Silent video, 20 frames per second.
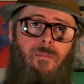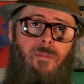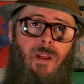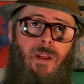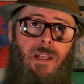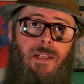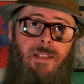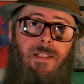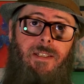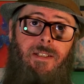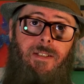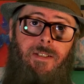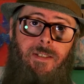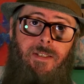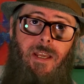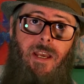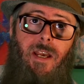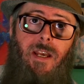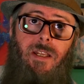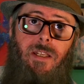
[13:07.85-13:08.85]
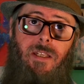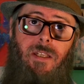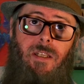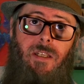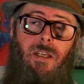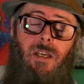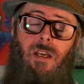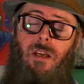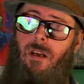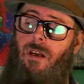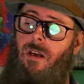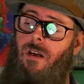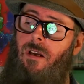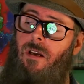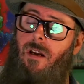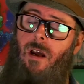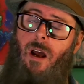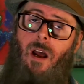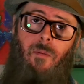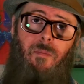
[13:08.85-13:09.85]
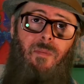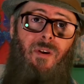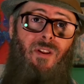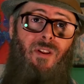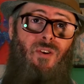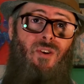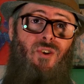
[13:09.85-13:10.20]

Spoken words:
Until then, I'm going to